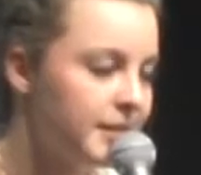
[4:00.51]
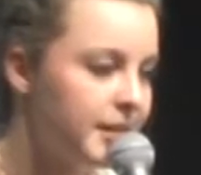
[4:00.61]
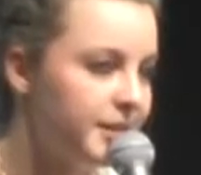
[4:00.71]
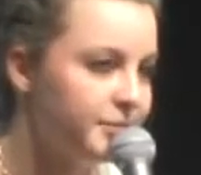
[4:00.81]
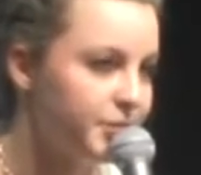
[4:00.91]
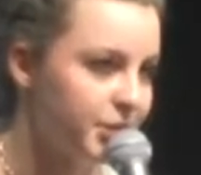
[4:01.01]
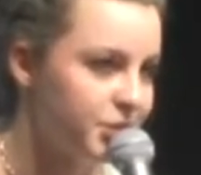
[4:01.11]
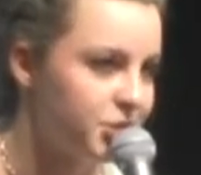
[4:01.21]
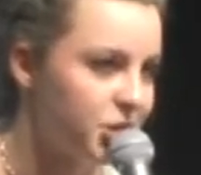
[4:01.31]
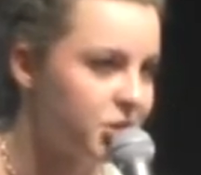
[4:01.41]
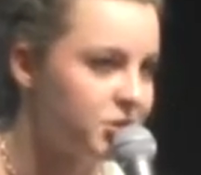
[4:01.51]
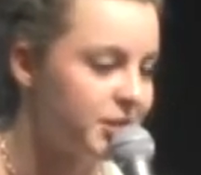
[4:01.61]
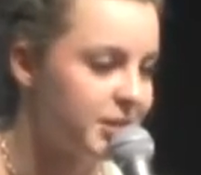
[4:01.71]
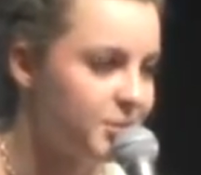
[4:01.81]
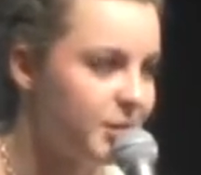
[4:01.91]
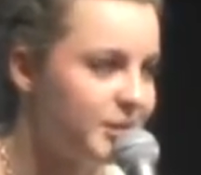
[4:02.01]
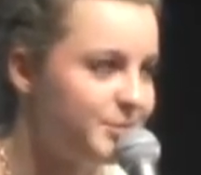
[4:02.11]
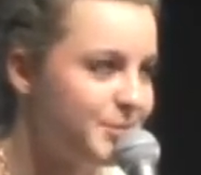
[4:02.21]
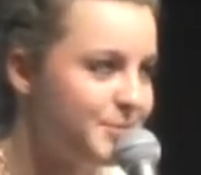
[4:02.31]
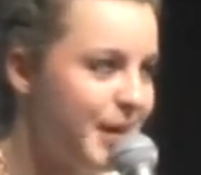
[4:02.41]
for this church because I
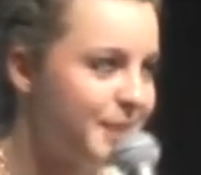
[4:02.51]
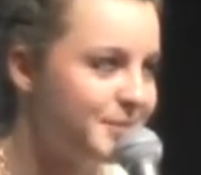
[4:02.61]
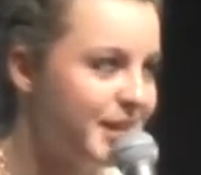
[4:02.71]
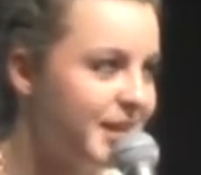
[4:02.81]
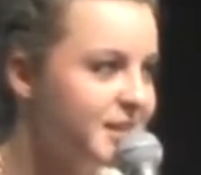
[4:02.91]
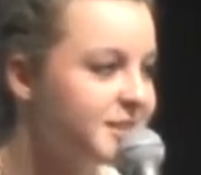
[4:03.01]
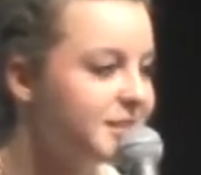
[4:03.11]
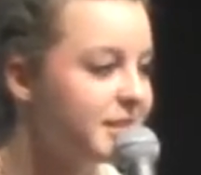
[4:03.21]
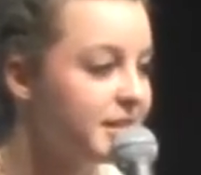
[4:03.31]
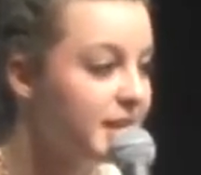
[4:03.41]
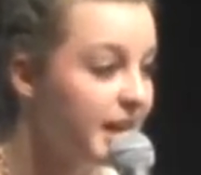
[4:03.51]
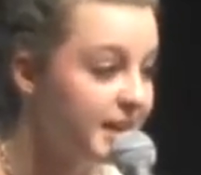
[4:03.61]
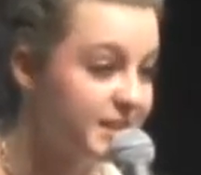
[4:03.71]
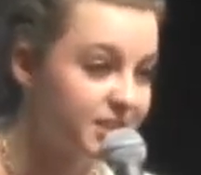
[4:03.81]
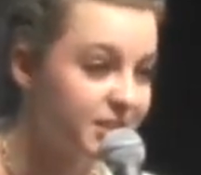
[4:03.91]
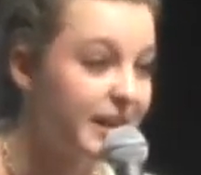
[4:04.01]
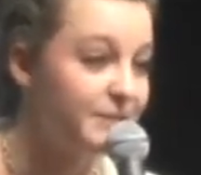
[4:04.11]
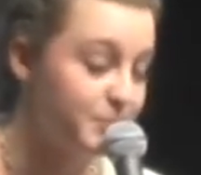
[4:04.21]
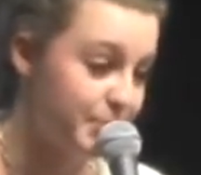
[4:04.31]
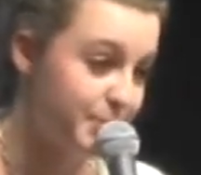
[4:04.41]
wanted to be baptized. I still
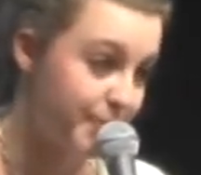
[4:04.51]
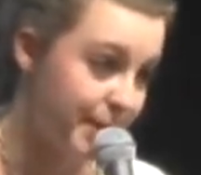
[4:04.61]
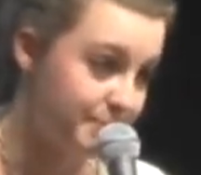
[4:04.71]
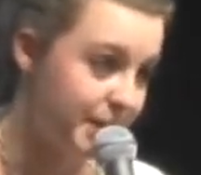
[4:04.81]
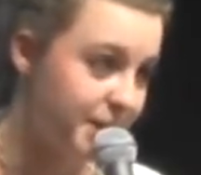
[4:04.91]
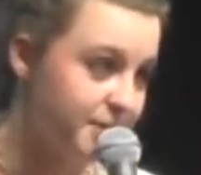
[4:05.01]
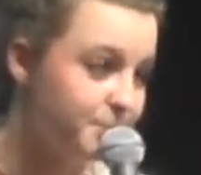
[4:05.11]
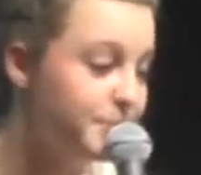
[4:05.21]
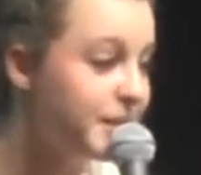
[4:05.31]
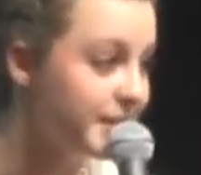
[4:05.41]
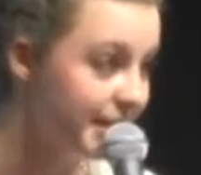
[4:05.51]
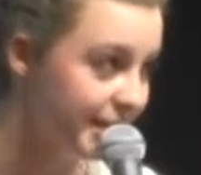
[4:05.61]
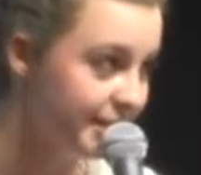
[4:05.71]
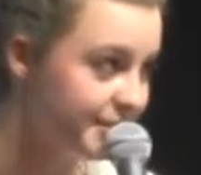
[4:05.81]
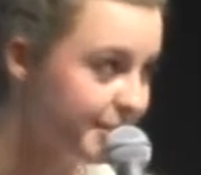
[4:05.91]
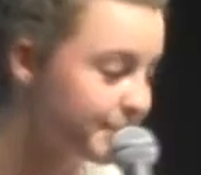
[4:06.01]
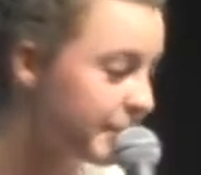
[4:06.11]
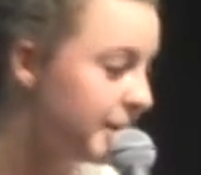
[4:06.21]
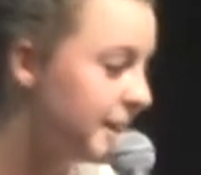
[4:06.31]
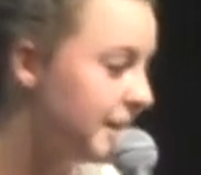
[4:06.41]
haven't been baptized because
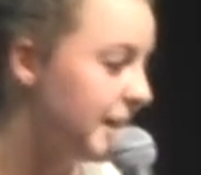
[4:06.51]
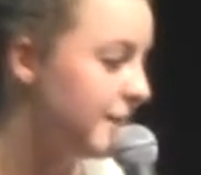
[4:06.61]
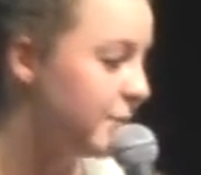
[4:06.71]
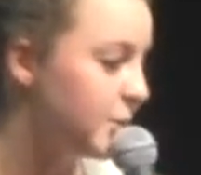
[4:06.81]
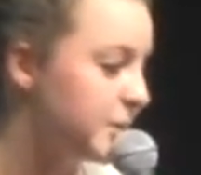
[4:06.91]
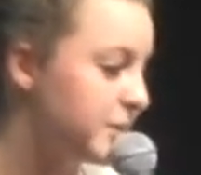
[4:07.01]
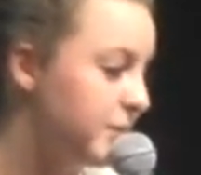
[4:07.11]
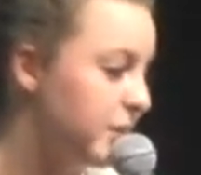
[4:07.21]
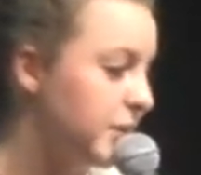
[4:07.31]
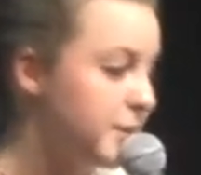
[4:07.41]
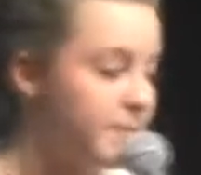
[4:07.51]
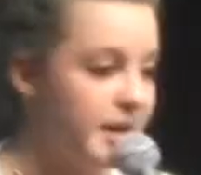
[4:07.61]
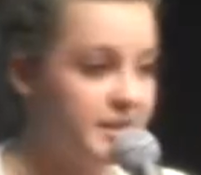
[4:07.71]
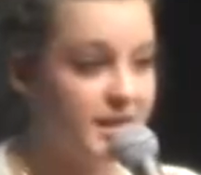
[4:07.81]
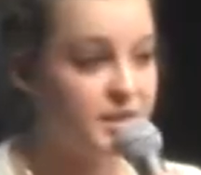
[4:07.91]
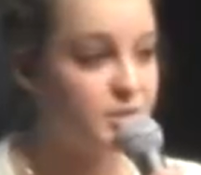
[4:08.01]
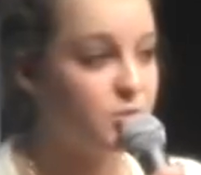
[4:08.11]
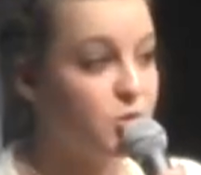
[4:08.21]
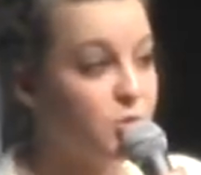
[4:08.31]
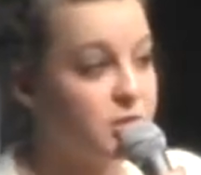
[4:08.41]
I've always felt like my
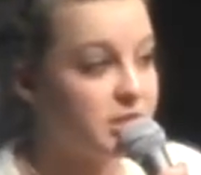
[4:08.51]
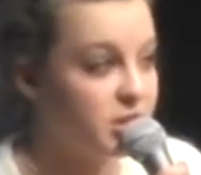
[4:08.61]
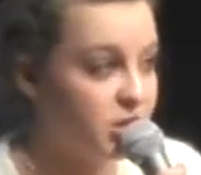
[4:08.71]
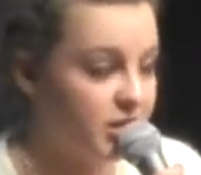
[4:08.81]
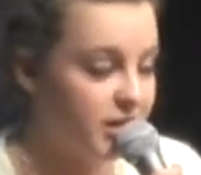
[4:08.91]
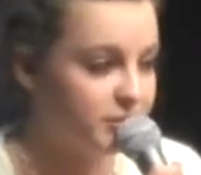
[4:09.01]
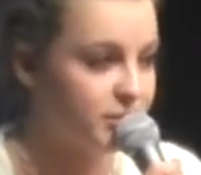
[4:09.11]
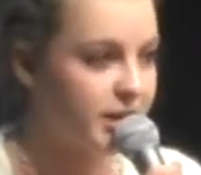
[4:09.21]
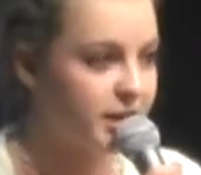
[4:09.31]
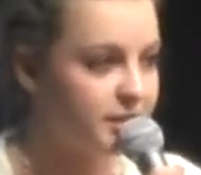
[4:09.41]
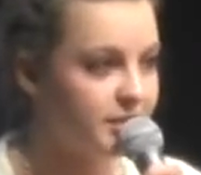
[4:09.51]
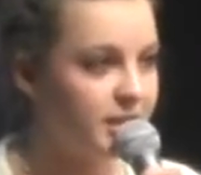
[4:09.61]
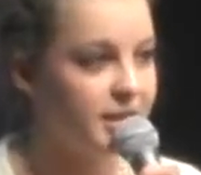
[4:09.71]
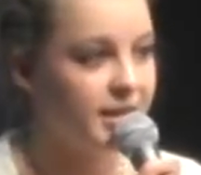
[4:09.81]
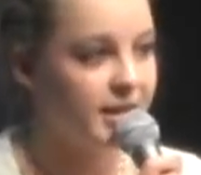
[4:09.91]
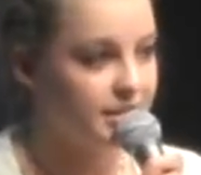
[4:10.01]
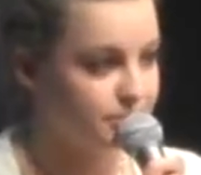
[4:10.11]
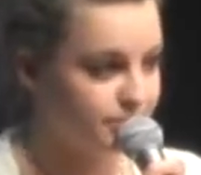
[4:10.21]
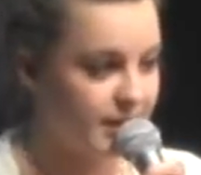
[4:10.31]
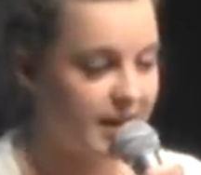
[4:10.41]
testimony wasn't good enough. Like,
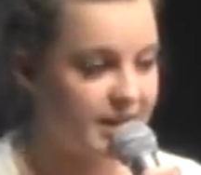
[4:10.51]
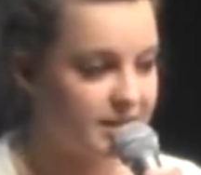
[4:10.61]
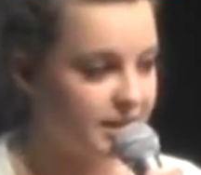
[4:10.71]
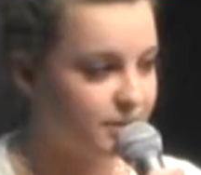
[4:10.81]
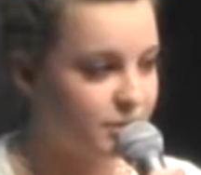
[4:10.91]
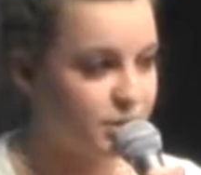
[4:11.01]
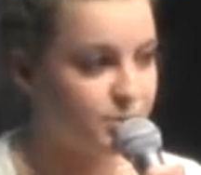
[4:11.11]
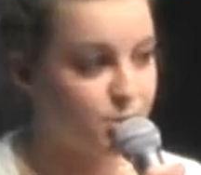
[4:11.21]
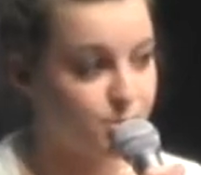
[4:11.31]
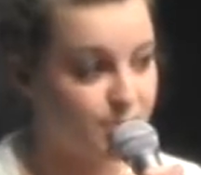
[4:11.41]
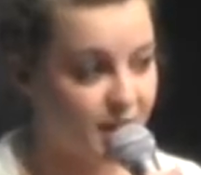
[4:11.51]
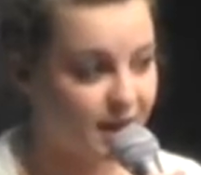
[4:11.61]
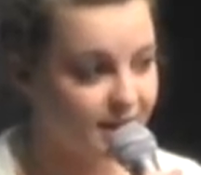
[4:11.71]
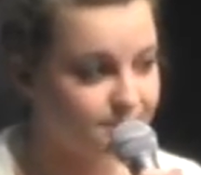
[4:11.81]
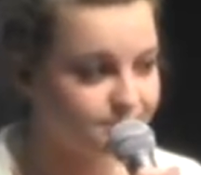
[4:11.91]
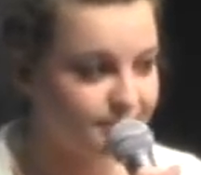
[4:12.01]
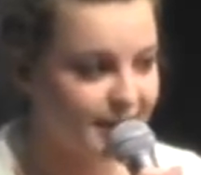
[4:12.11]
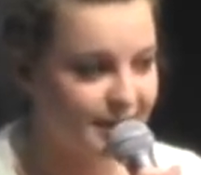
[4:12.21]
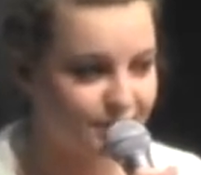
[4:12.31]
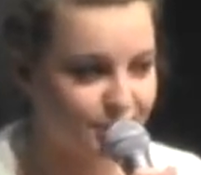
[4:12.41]
I didn't ever smoke pot.
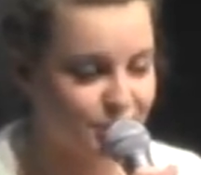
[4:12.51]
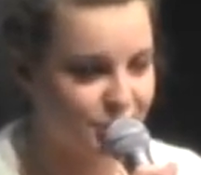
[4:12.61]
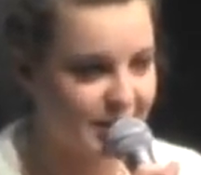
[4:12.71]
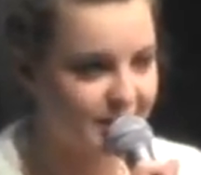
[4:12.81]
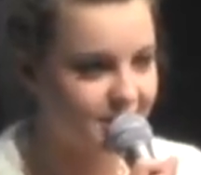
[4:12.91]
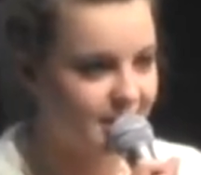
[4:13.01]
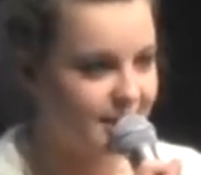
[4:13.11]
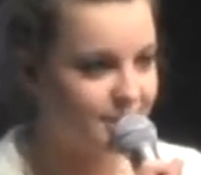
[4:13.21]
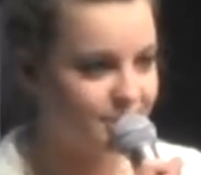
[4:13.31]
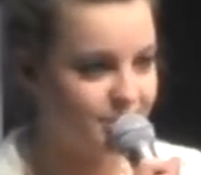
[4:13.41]
I never drank. I